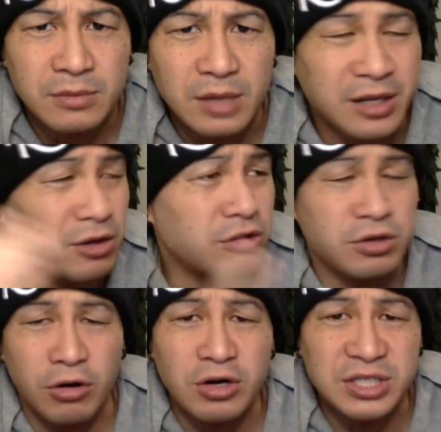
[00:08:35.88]
Another
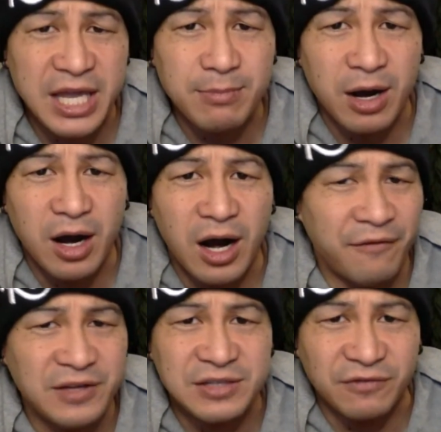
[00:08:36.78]
Notre Dame
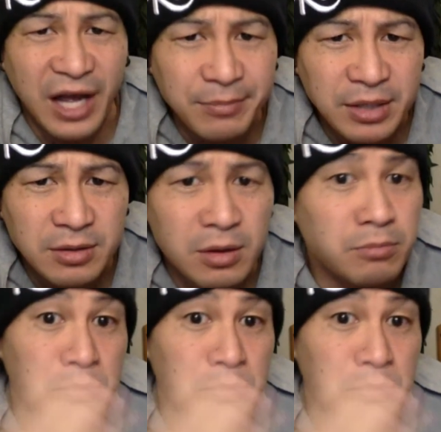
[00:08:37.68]
offensive lineman?